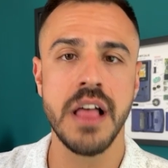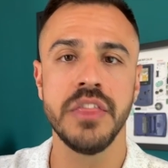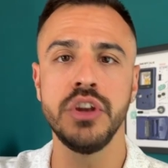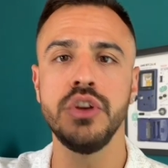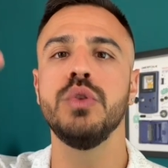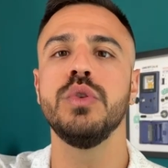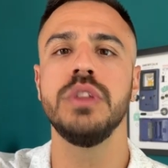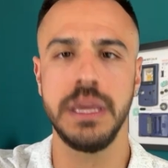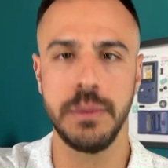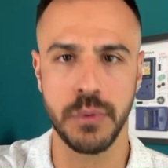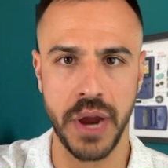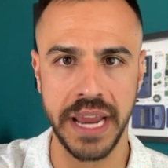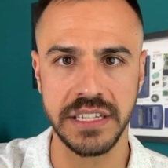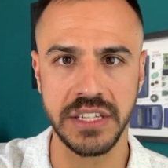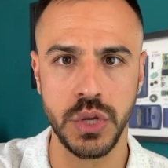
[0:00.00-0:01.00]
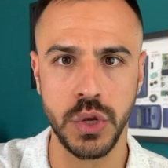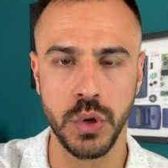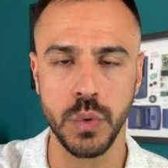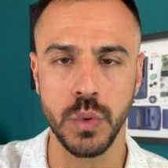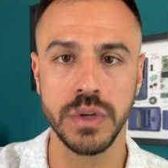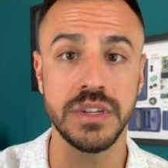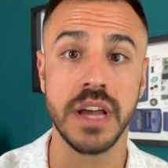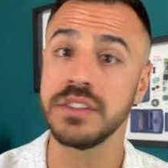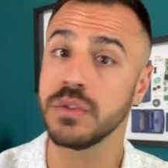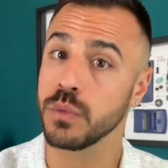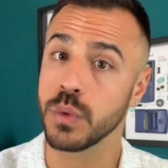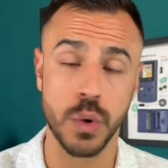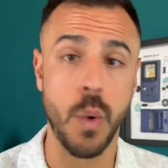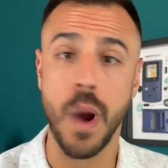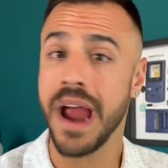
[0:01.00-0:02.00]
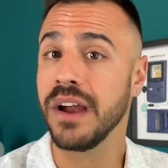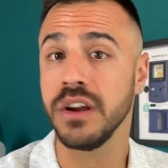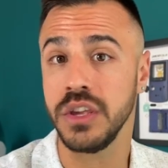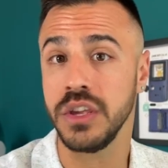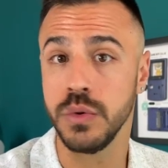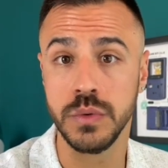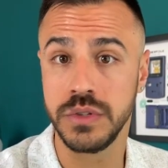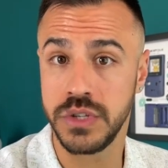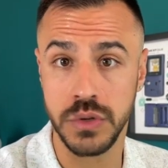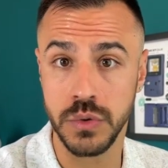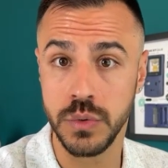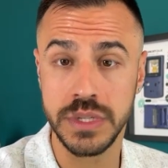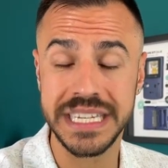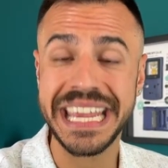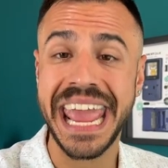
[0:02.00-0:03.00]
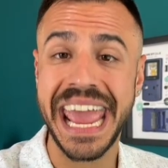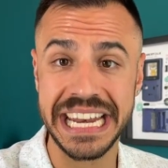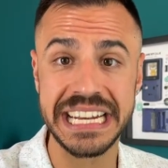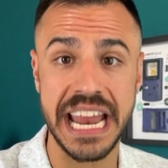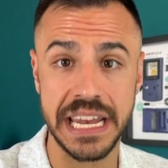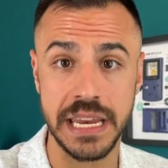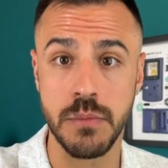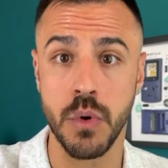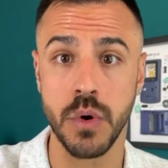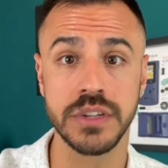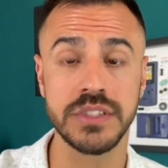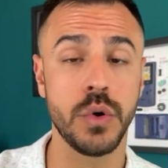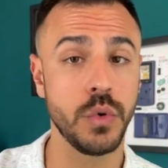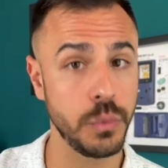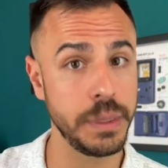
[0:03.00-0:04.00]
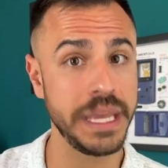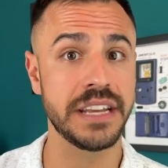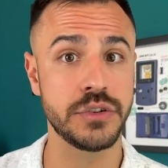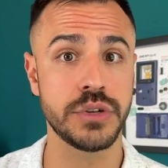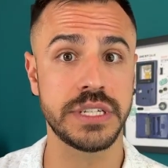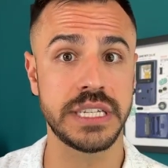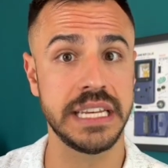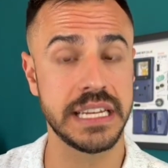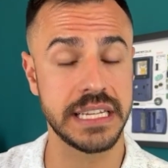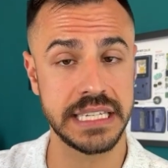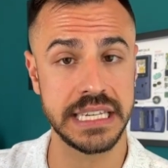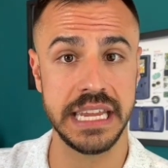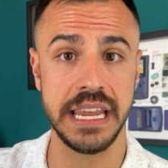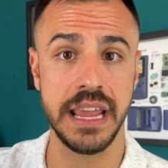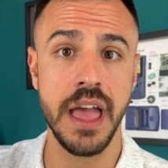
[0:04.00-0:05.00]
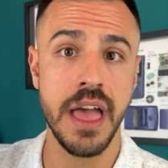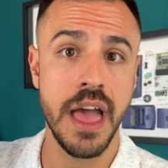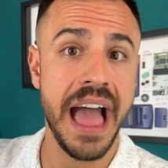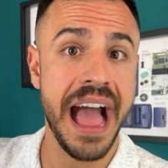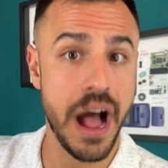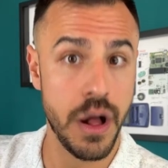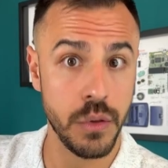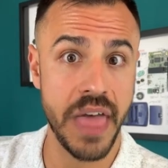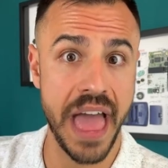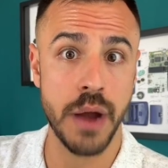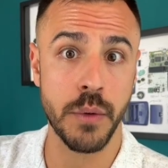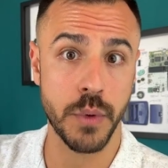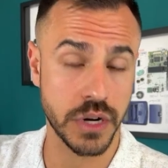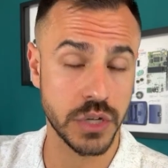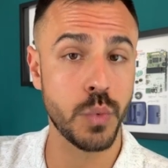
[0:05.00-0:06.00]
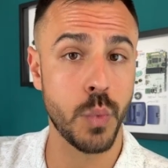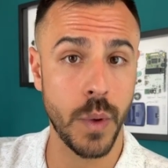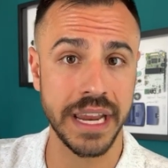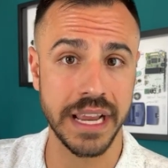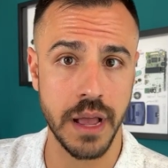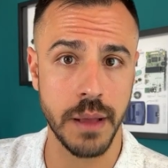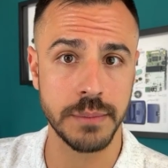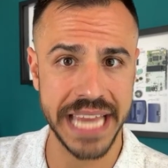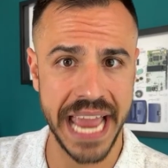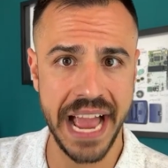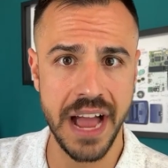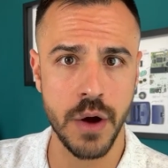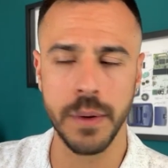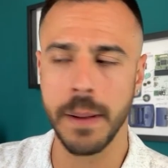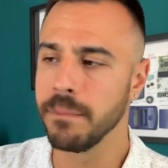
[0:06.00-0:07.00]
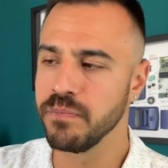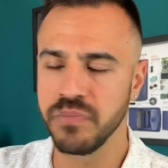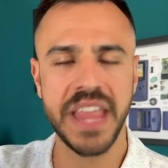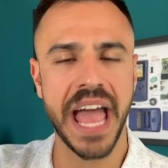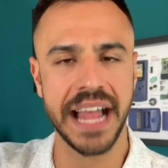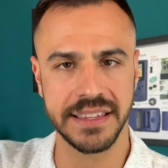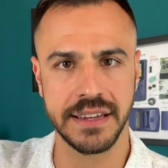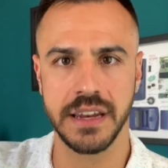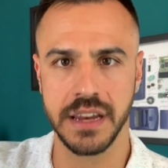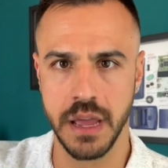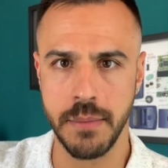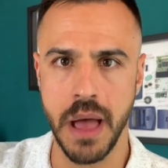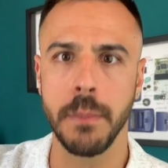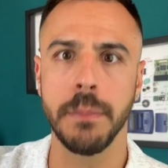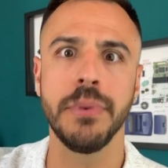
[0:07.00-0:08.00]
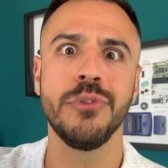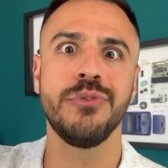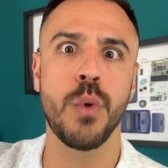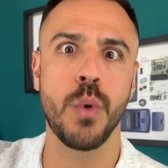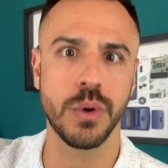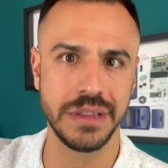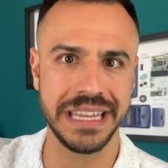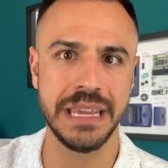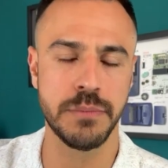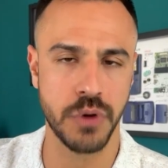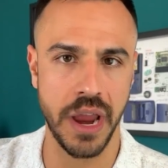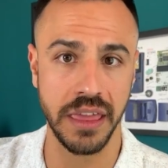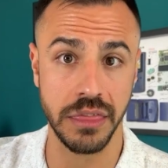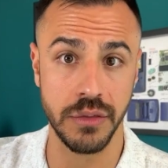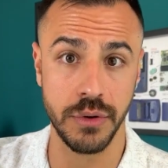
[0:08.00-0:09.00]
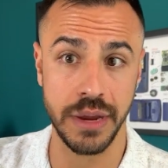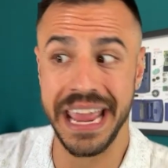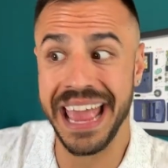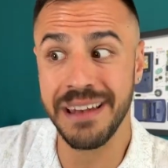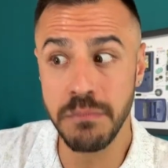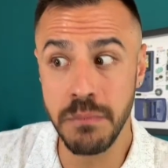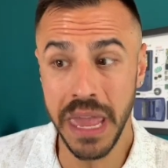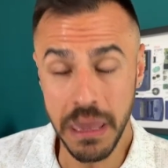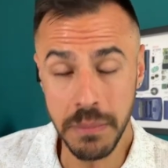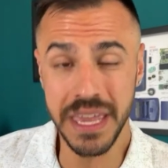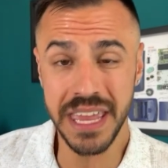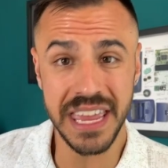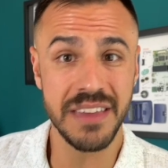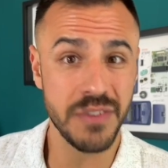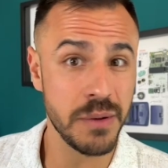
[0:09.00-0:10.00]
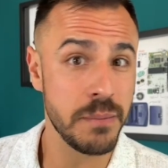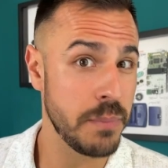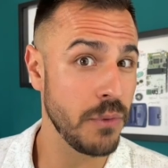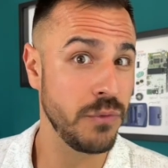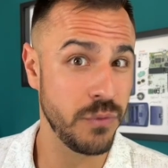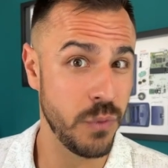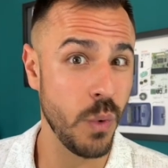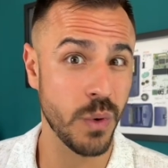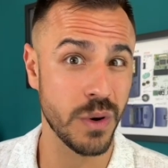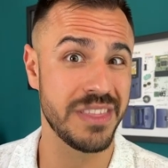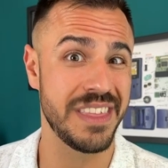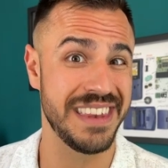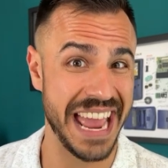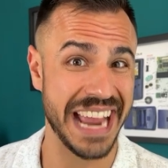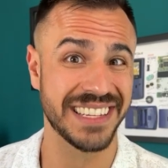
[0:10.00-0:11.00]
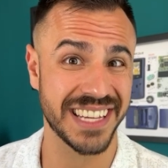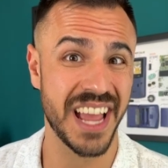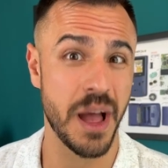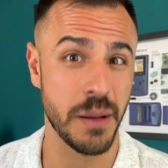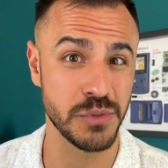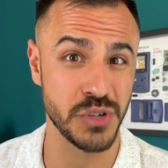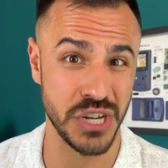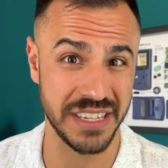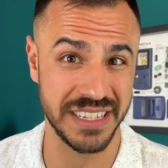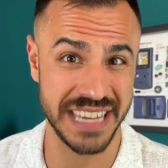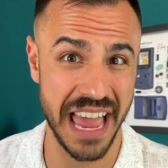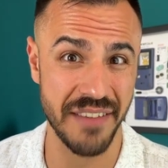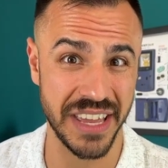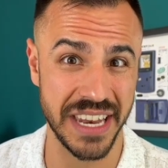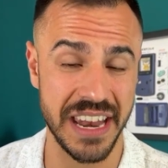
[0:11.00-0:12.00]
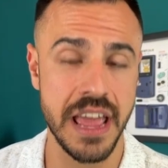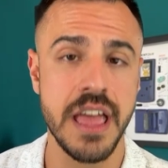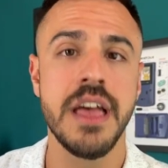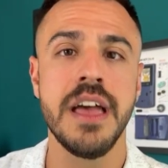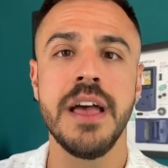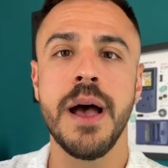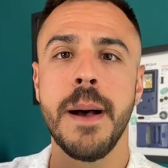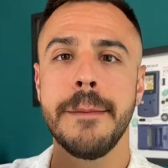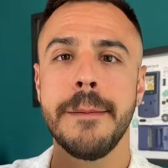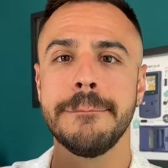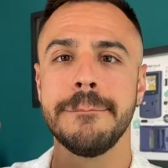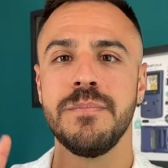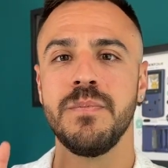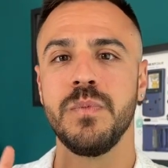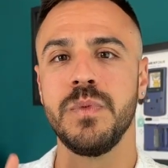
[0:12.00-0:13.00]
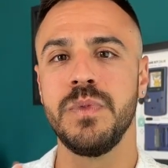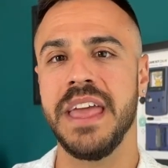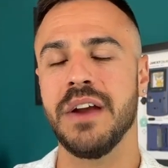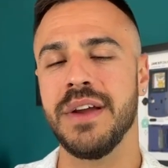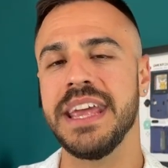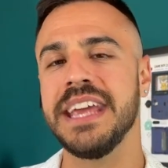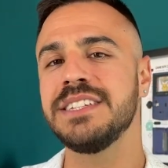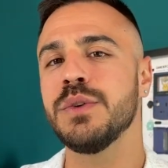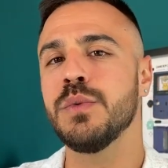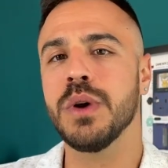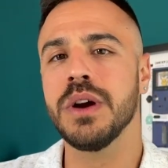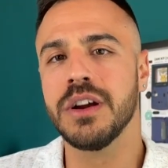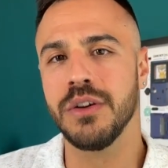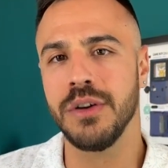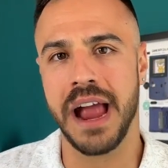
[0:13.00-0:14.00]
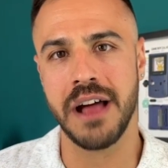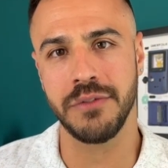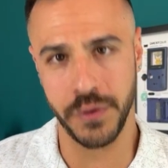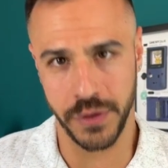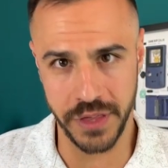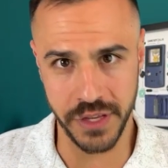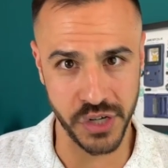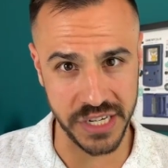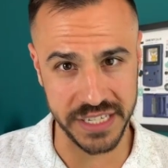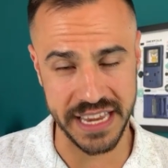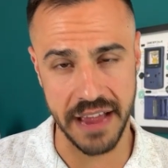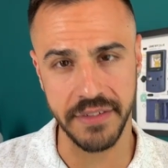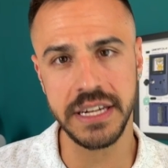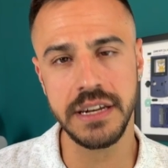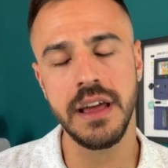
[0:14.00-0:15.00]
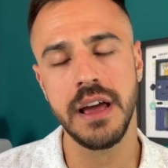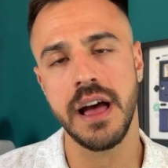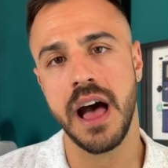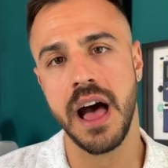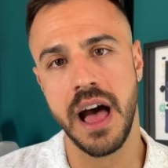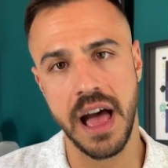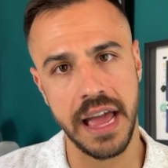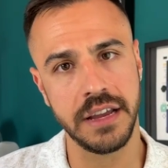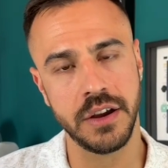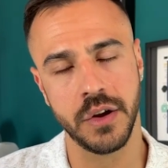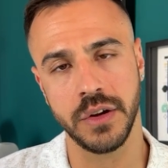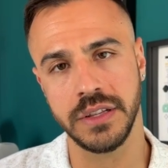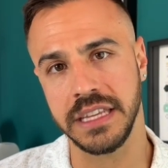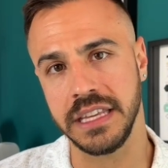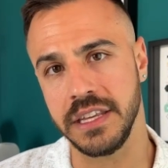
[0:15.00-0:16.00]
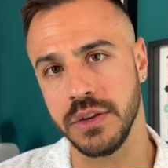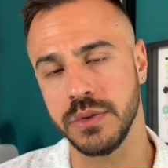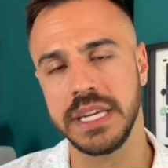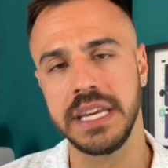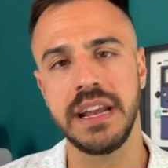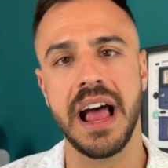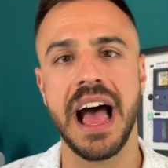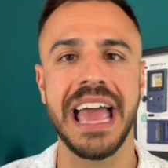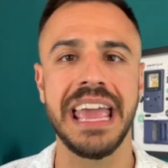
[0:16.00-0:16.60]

The new Libre 2 doesn't require you to scan it anymore, so it will be interesting to see how that works when it comes out. That's going to come out before Libre 3 and maybe even before the Dexcom G7. There is a workaround for the G7. I currently use it.